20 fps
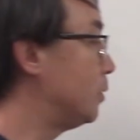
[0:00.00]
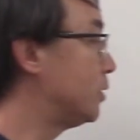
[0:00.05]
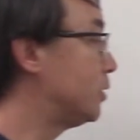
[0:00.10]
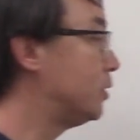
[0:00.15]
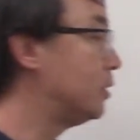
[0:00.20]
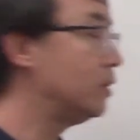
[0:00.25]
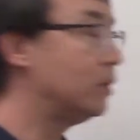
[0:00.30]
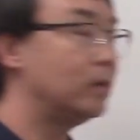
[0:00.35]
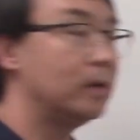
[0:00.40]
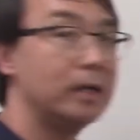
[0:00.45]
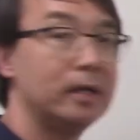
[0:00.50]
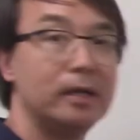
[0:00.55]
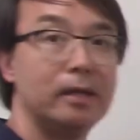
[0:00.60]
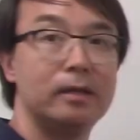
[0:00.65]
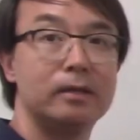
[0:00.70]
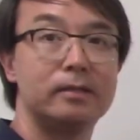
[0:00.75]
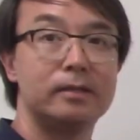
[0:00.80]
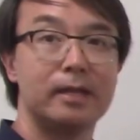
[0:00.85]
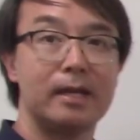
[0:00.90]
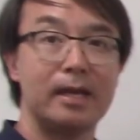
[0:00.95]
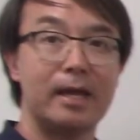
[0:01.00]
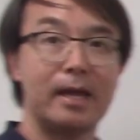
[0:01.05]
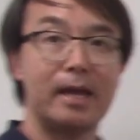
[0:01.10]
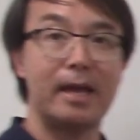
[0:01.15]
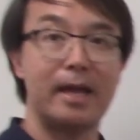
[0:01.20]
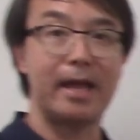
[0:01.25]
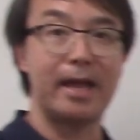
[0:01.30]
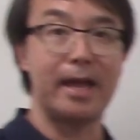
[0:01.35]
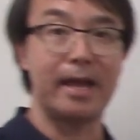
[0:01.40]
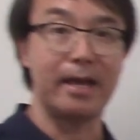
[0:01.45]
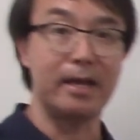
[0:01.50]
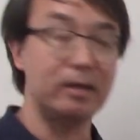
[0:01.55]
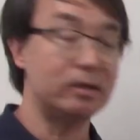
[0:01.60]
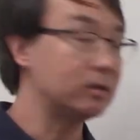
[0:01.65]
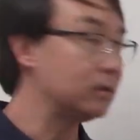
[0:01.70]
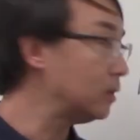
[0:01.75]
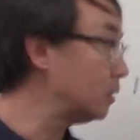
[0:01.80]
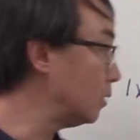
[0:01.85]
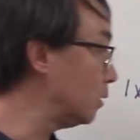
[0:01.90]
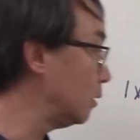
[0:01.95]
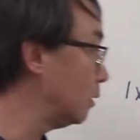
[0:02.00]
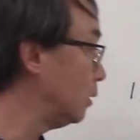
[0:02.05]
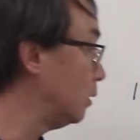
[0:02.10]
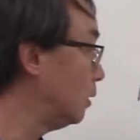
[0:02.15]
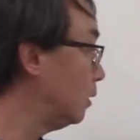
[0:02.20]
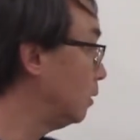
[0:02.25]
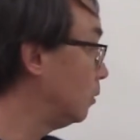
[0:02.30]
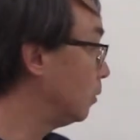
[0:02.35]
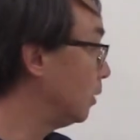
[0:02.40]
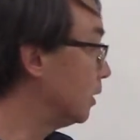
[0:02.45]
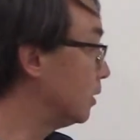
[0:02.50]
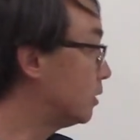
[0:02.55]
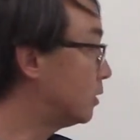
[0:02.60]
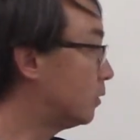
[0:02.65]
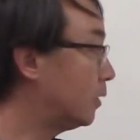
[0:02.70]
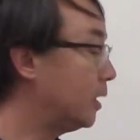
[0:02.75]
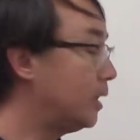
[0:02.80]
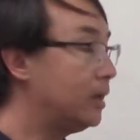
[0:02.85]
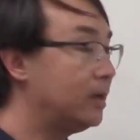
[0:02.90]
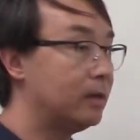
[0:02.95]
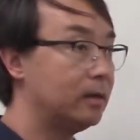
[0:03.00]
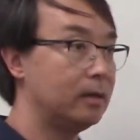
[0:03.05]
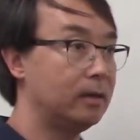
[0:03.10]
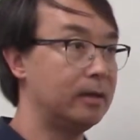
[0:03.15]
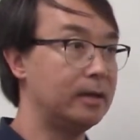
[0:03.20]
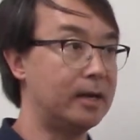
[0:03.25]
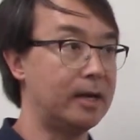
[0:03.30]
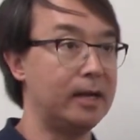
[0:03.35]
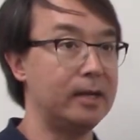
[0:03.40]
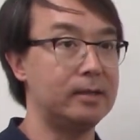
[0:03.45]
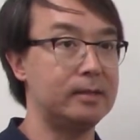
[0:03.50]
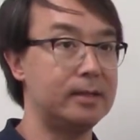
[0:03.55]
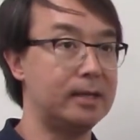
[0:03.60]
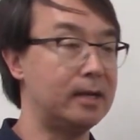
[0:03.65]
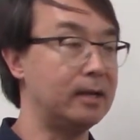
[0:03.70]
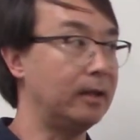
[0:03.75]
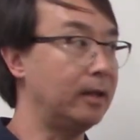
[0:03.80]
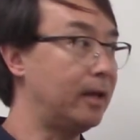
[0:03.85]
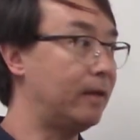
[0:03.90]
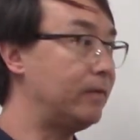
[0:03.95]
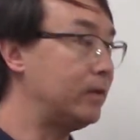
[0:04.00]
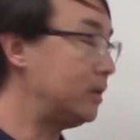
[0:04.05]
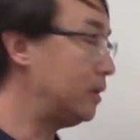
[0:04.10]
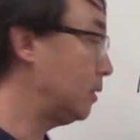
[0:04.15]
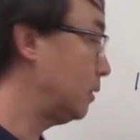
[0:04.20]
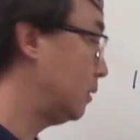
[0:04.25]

2 is 8. Plus 3, 9, 10, 11.